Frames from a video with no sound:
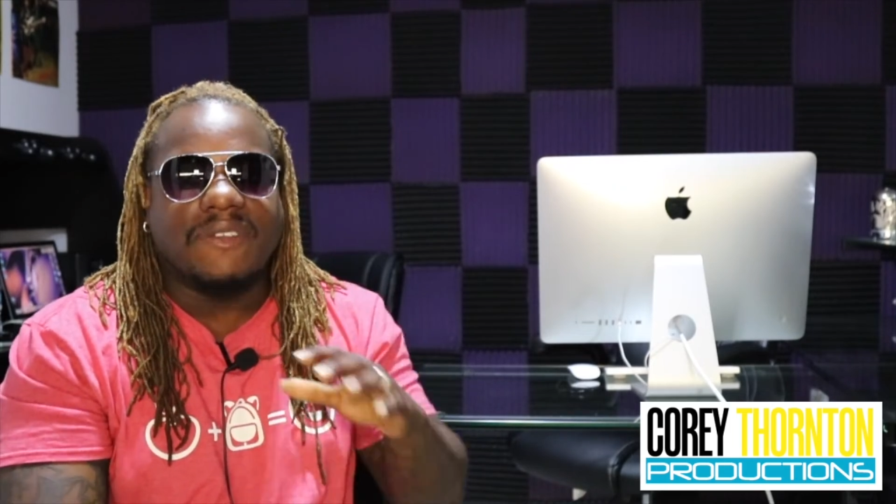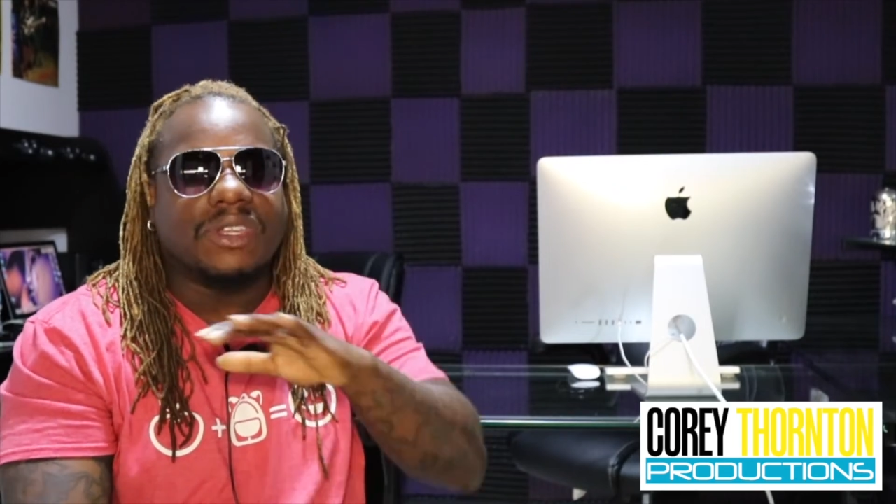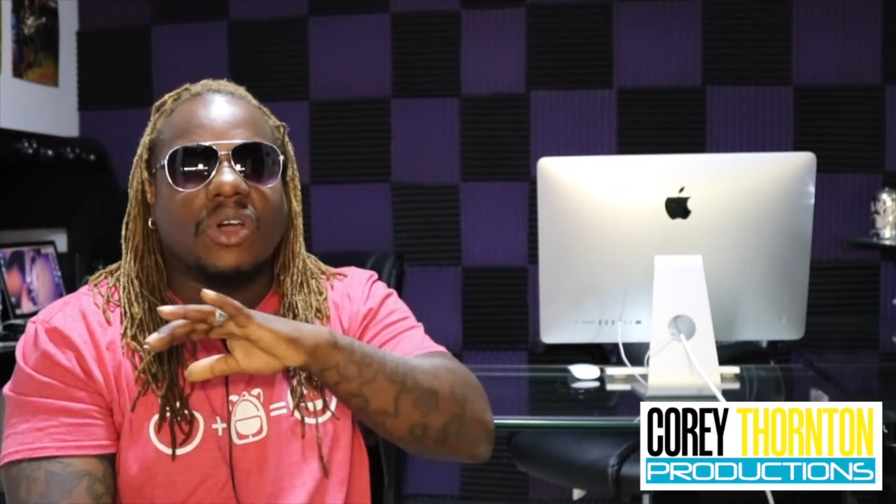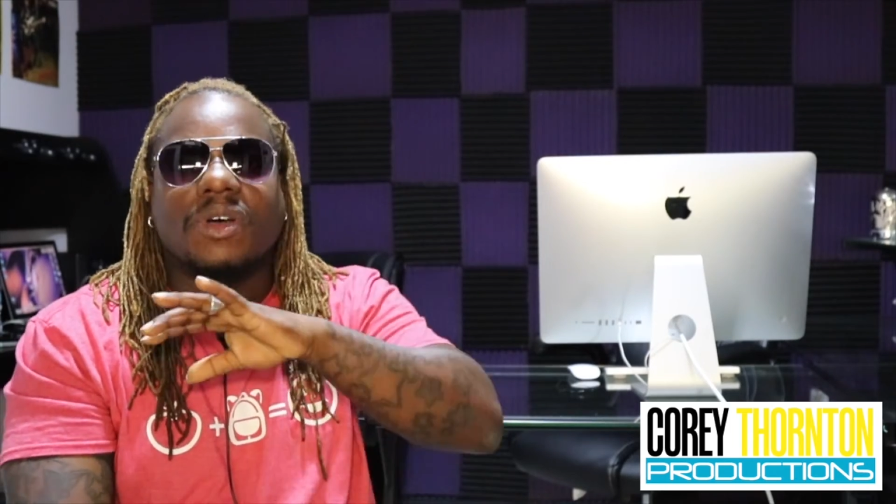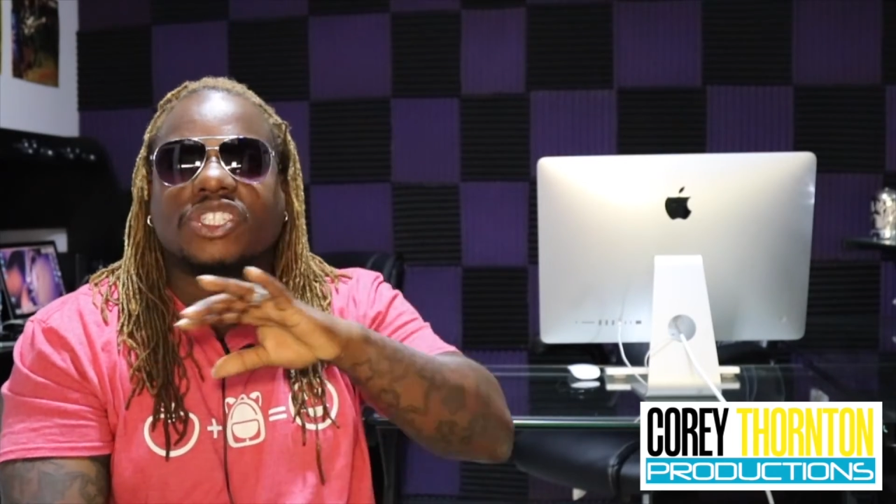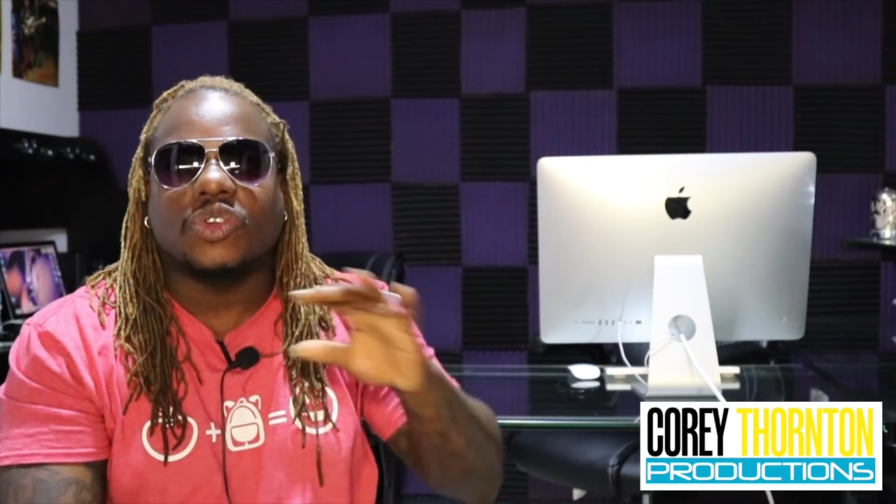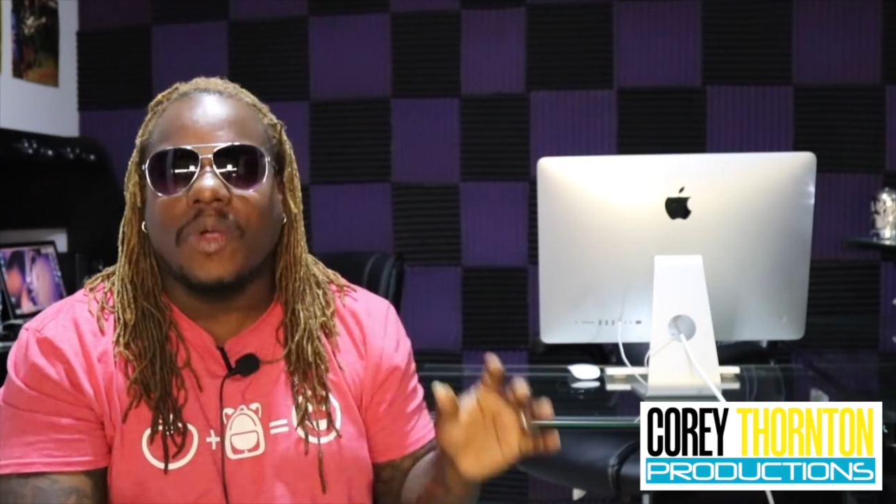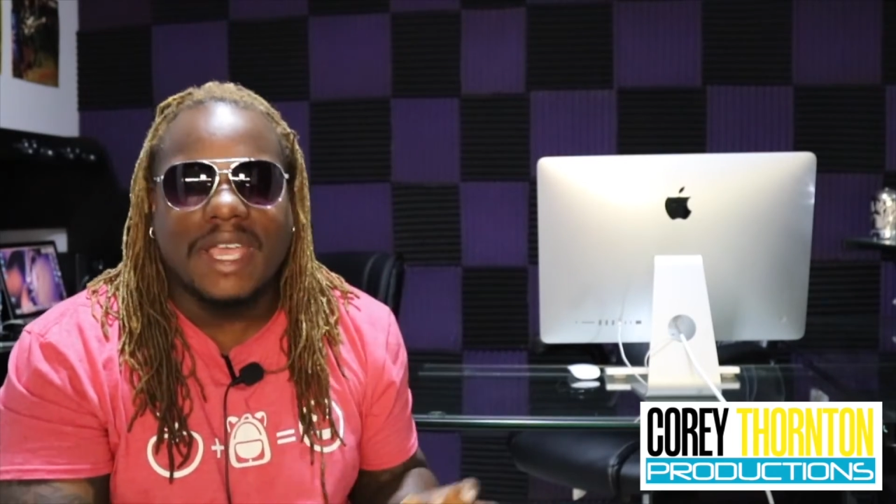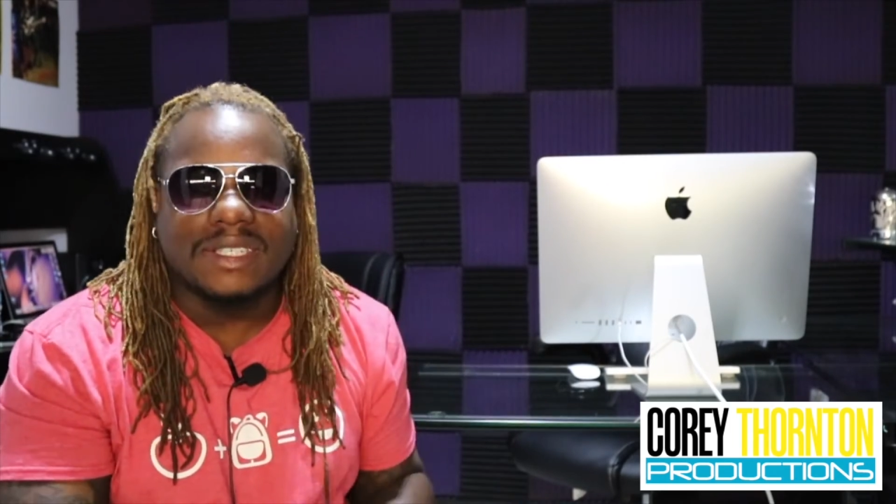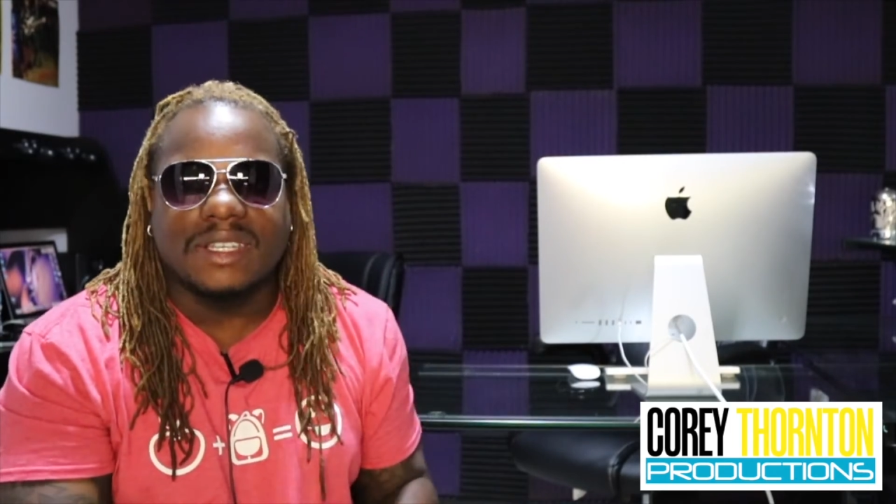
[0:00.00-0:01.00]
even though it's
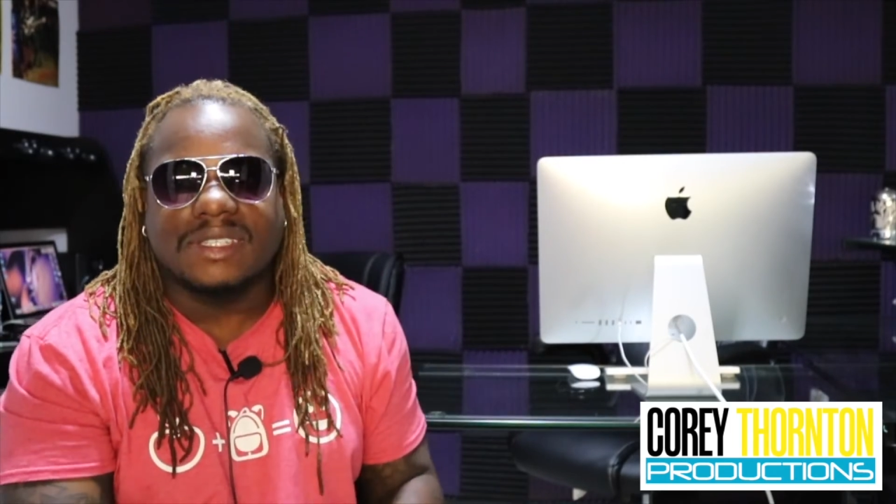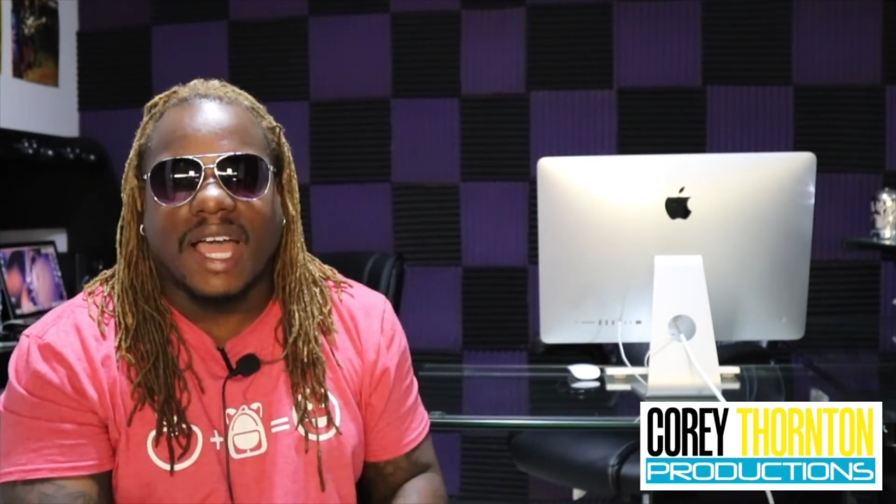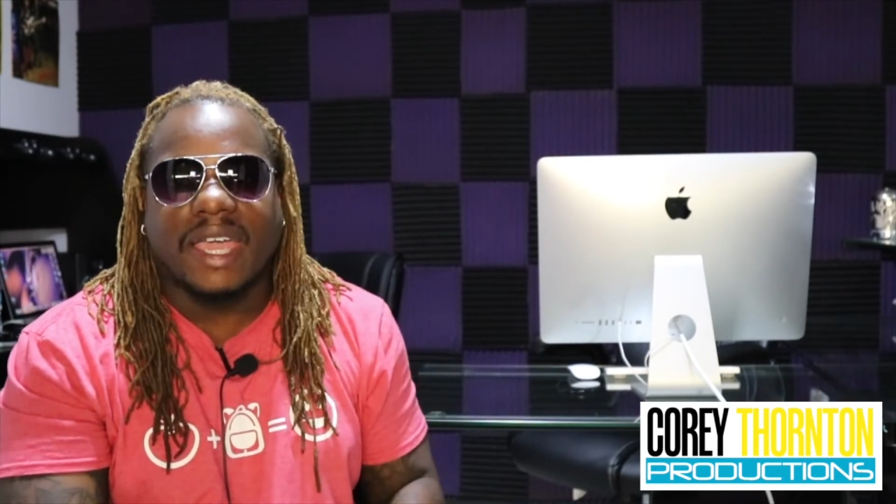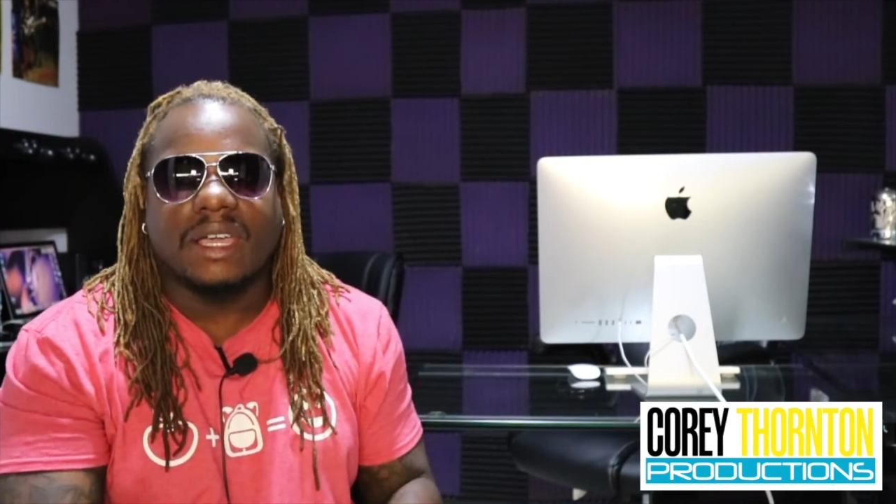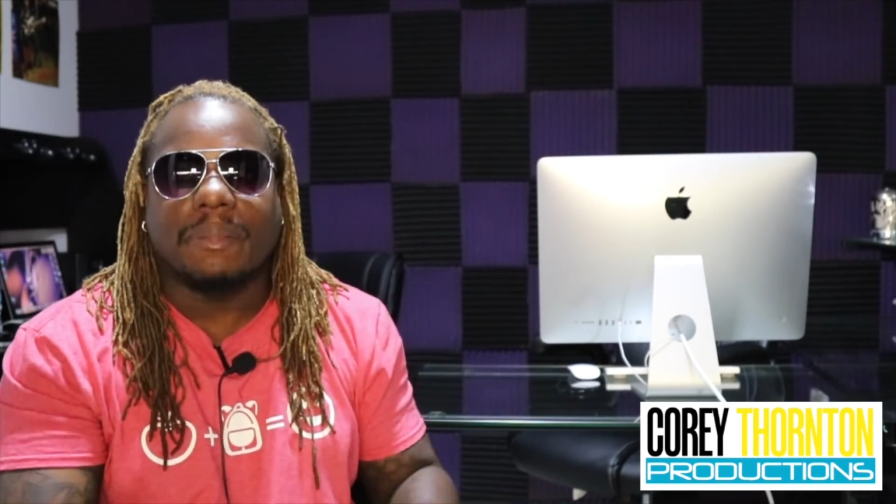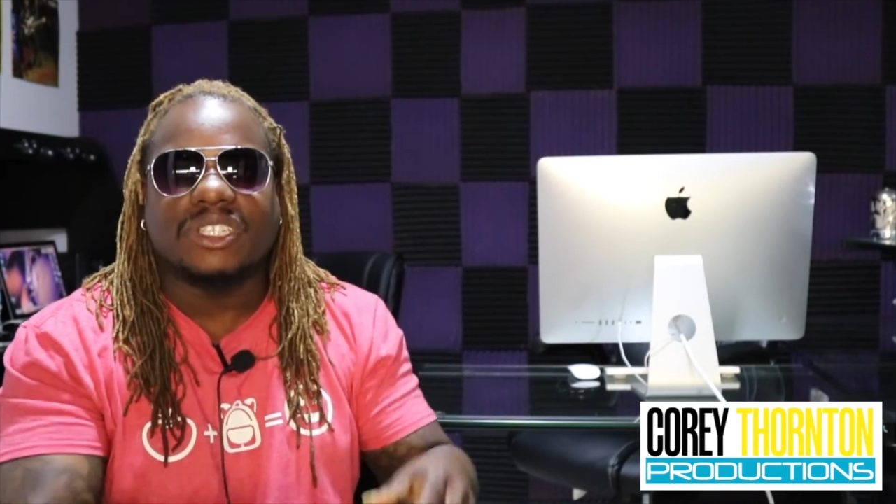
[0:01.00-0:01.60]
craziness out here,